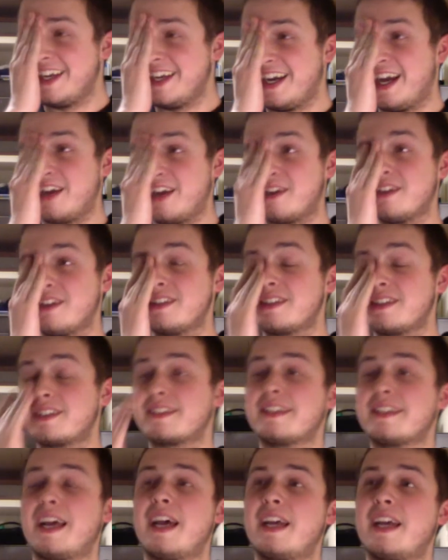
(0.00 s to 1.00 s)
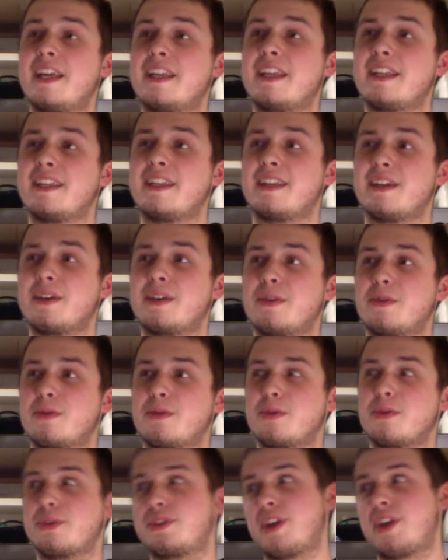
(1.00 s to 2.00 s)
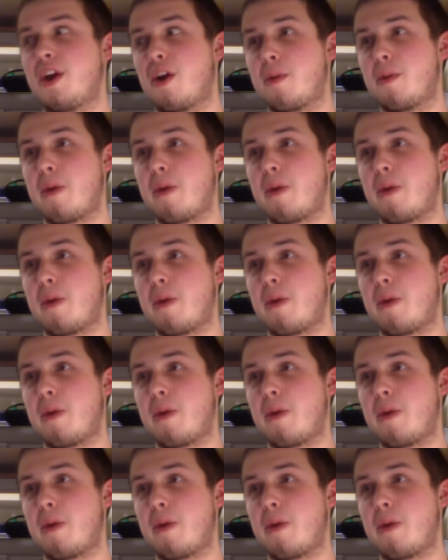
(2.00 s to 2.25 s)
I couldn't decide which Harry